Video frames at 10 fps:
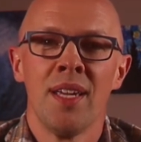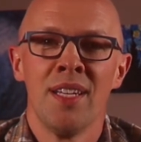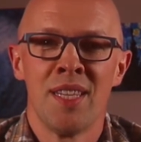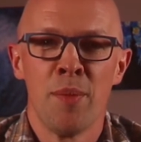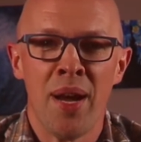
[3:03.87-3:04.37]

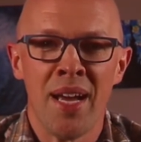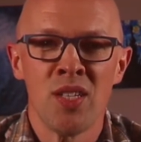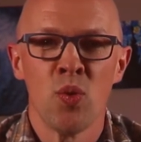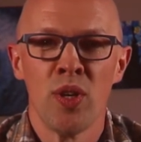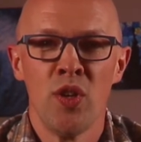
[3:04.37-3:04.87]
is the
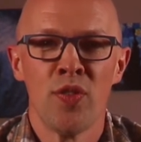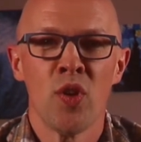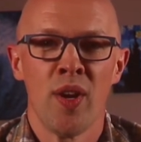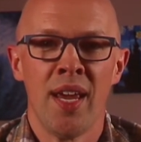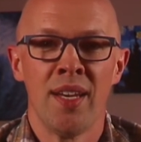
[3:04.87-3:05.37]
password you've
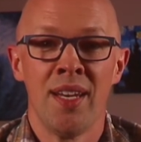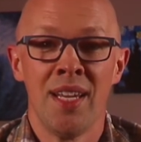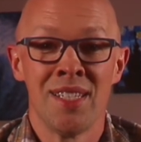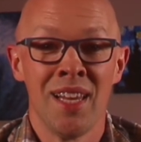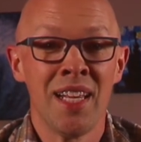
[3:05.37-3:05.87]
created
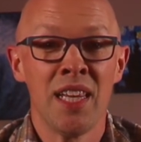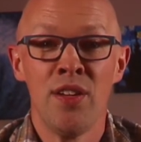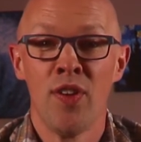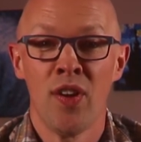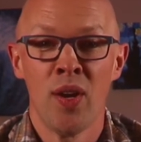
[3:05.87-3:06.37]
is likely
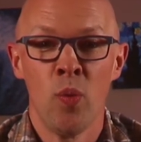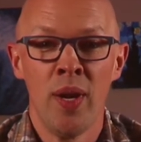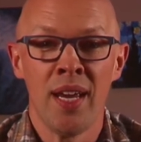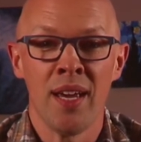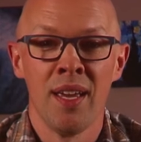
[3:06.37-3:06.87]
very
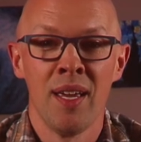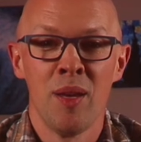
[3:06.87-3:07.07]
weak